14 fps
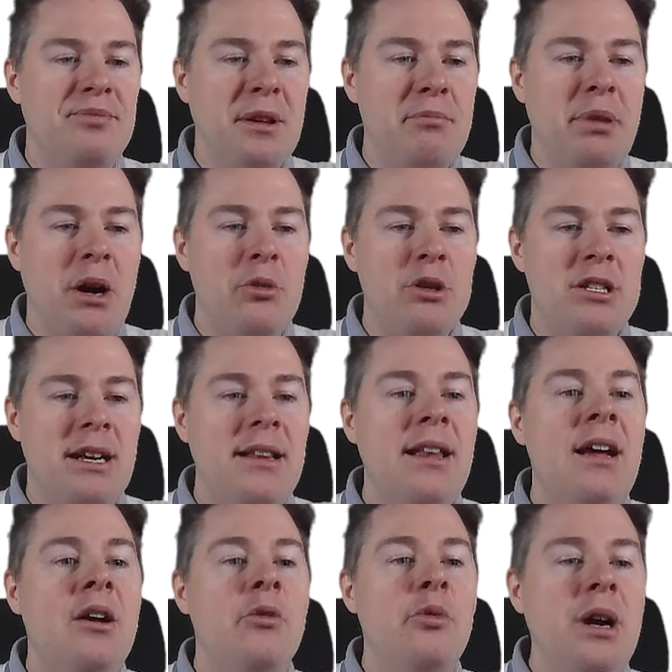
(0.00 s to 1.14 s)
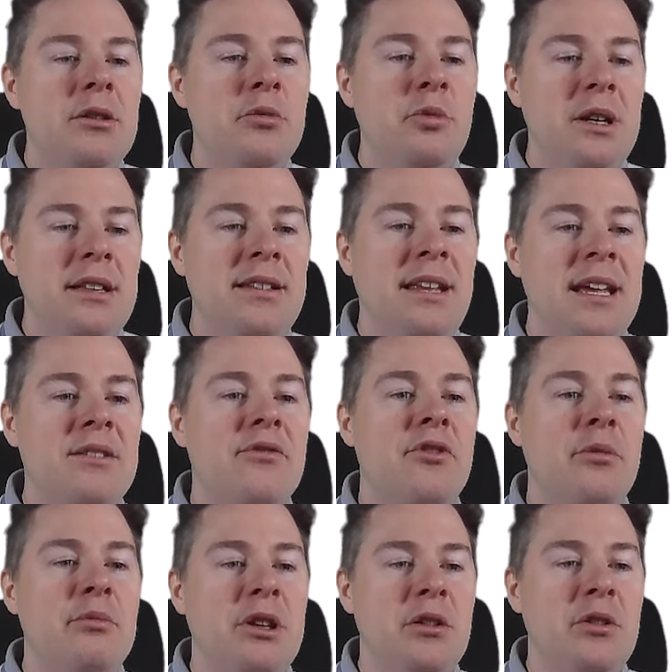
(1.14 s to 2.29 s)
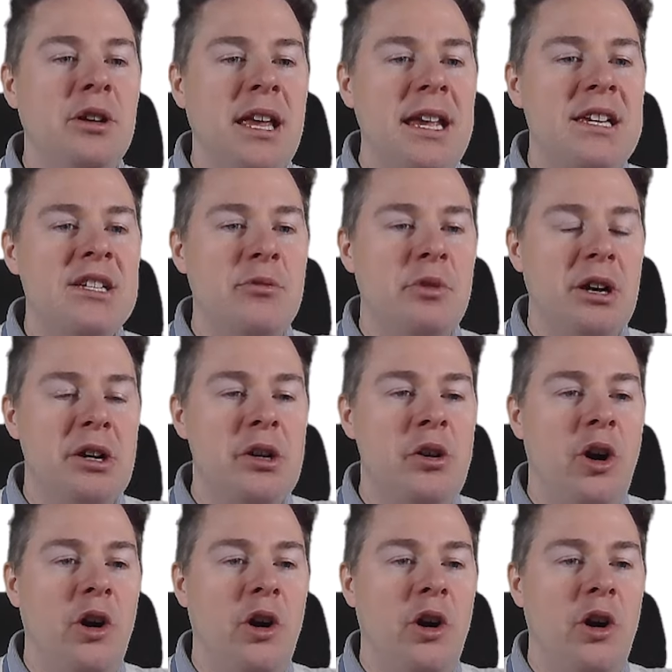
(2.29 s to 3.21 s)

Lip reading: PowerShell, run Winget from the location where you